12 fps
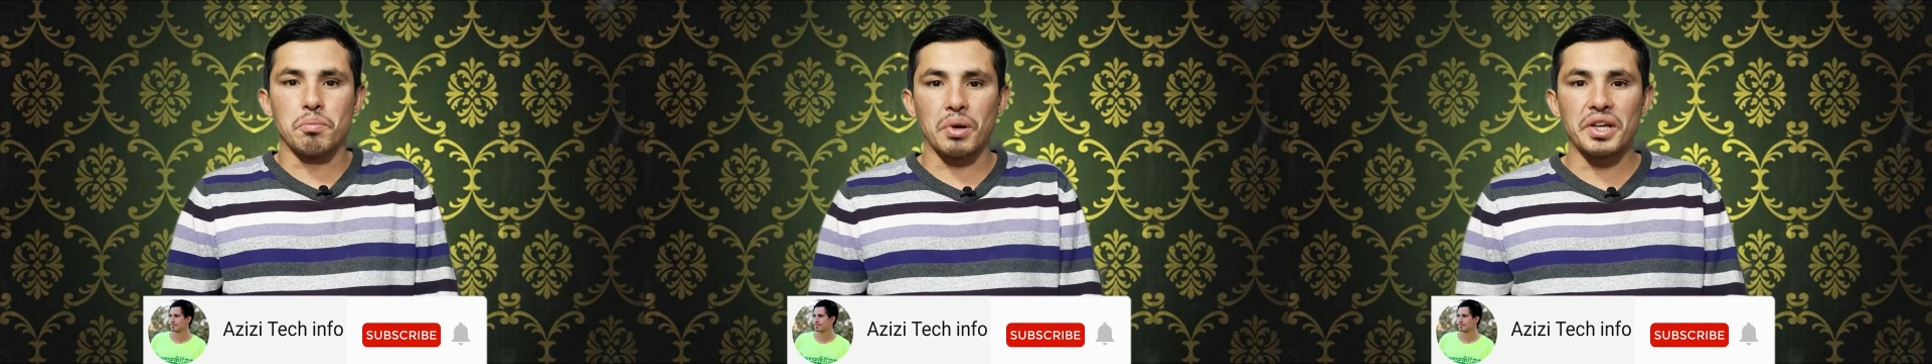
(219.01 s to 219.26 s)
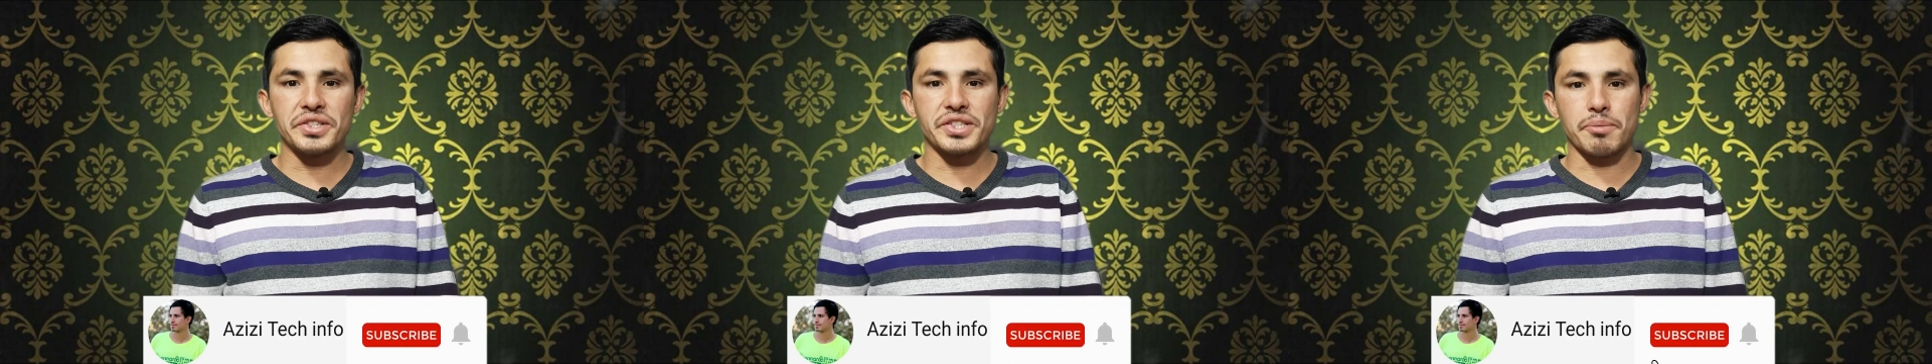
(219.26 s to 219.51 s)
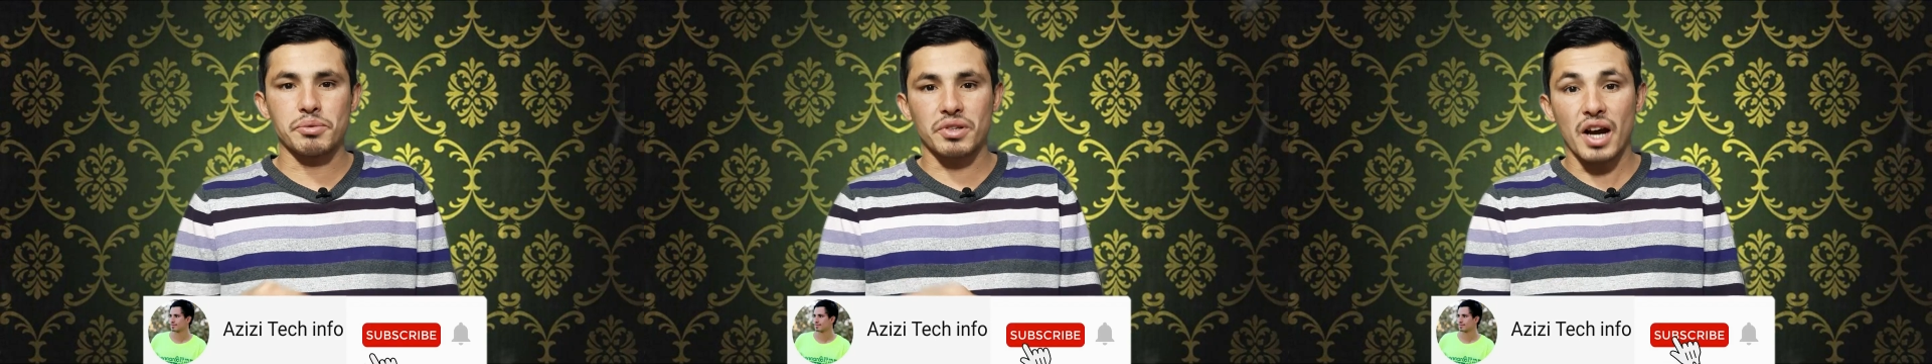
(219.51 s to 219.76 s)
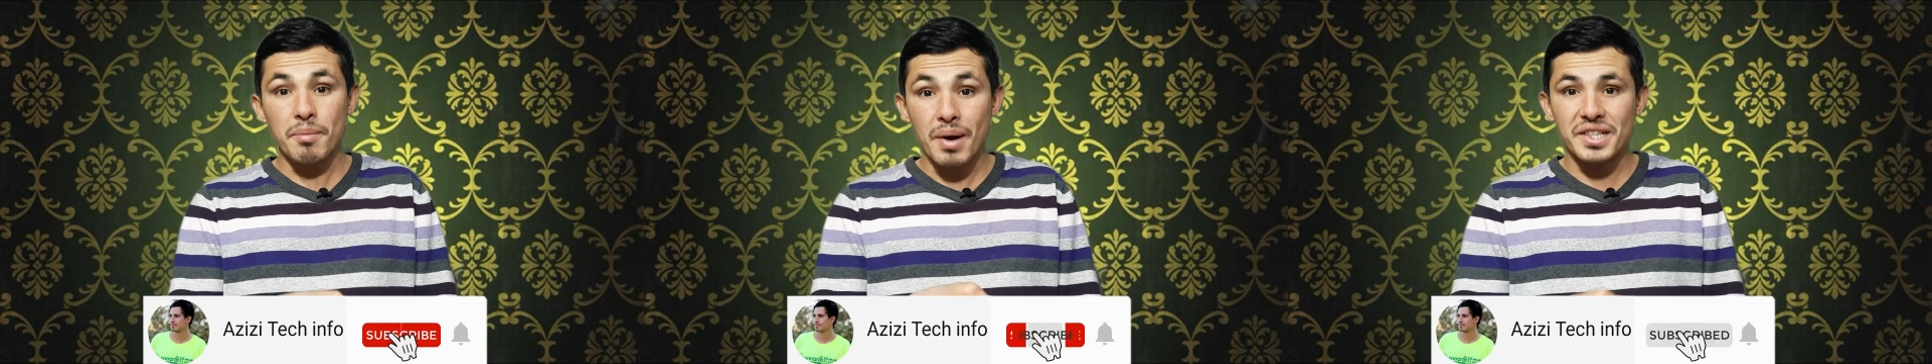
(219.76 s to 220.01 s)
please
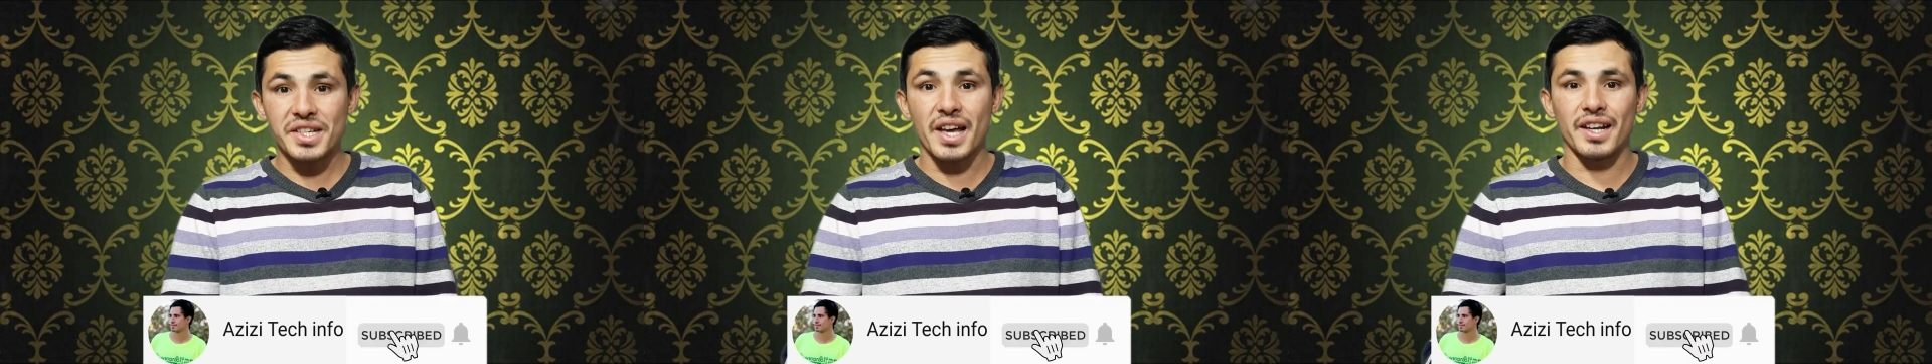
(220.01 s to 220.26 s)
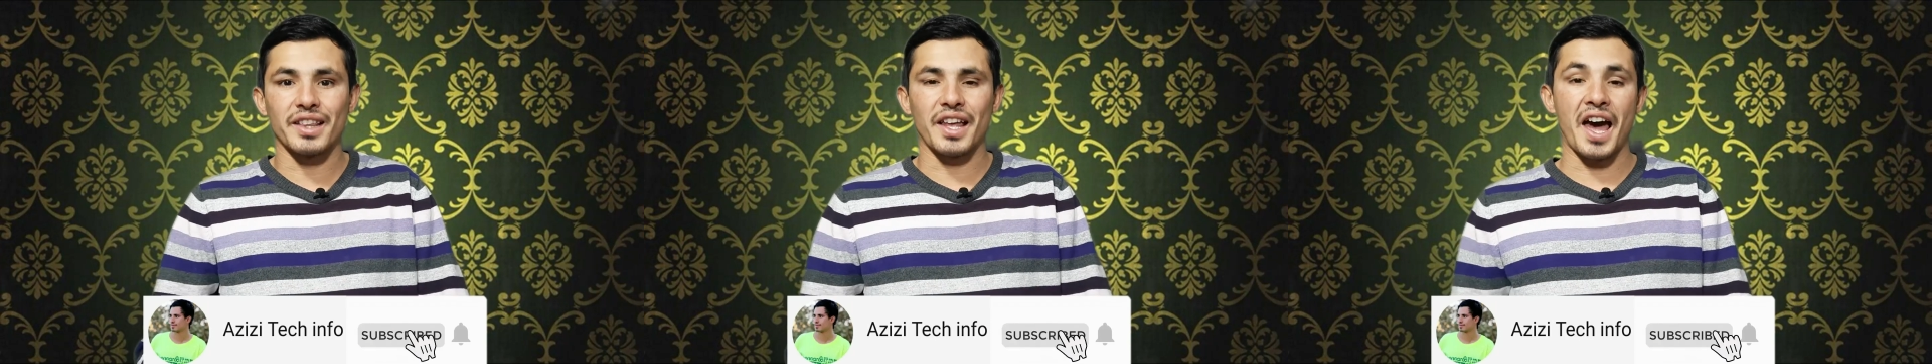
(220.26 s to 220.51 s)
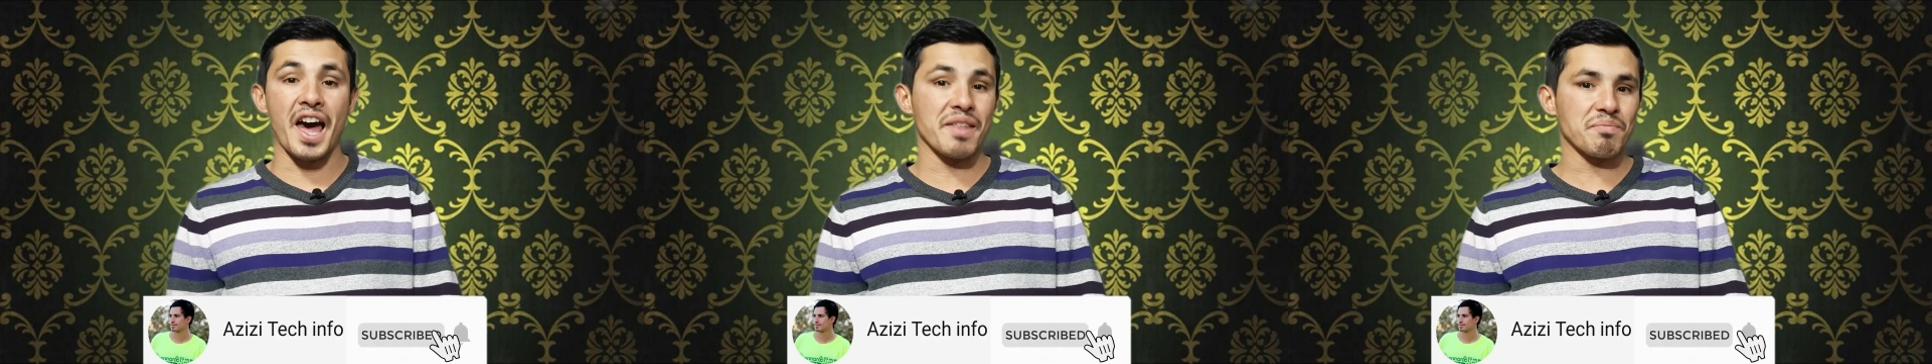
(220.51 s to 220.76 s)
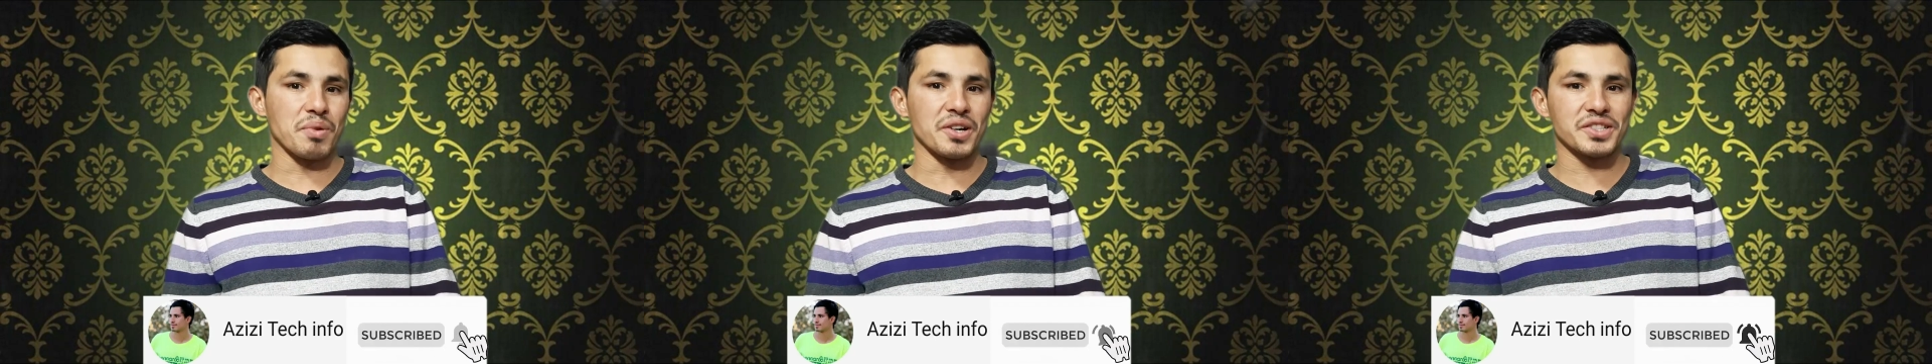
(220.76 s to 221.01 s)
subscribe my channel
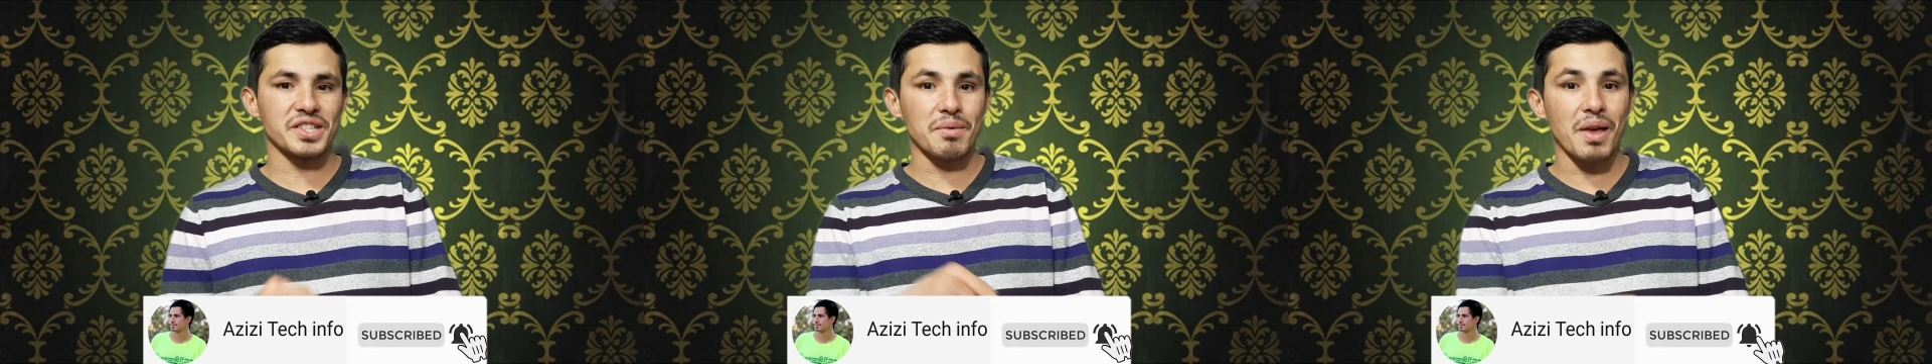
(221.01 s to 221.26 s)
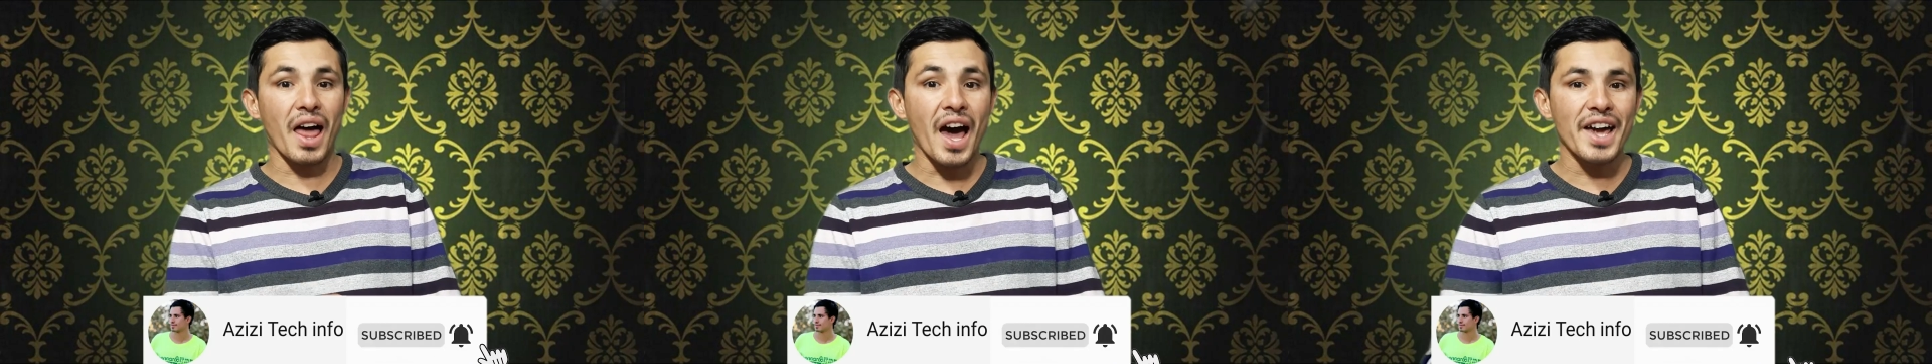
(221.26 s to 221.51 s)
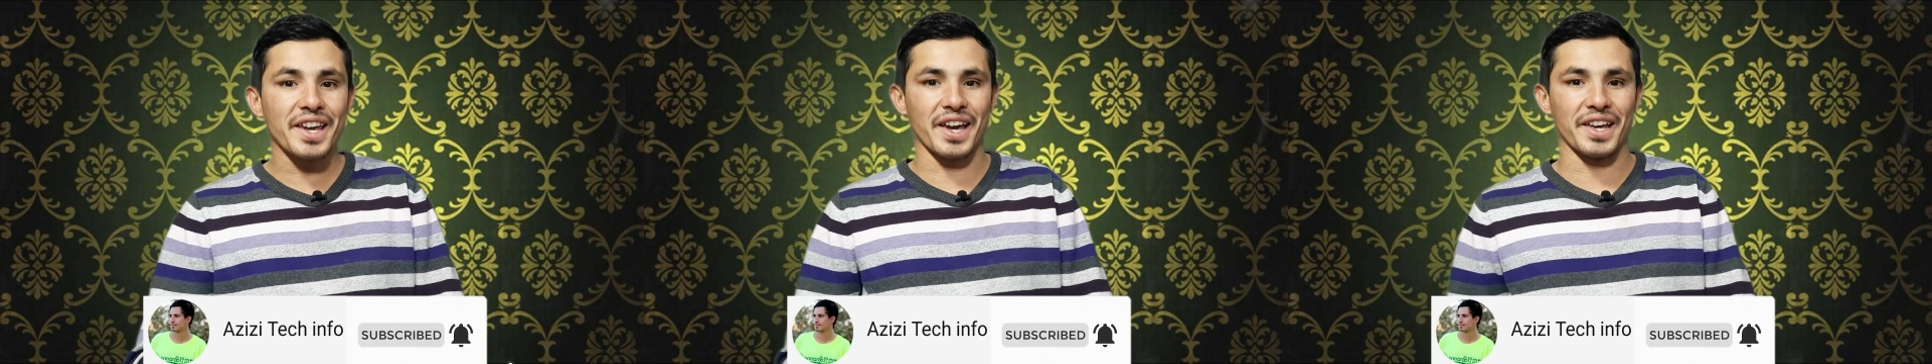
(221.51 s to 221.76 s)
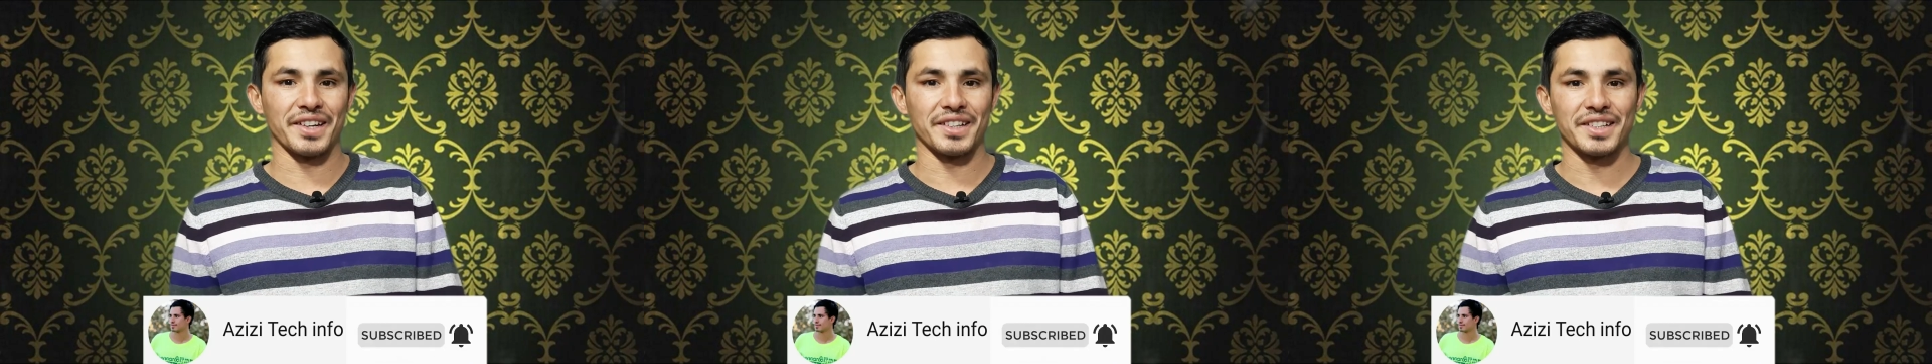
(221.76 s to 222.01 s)
and press the bell
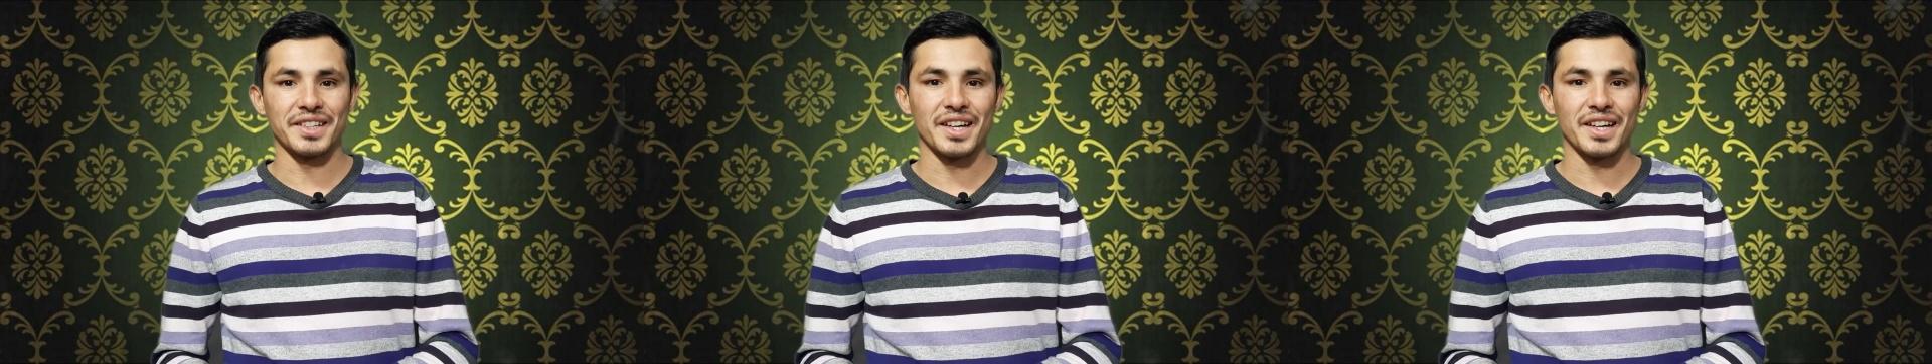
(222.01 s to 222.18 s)
icon.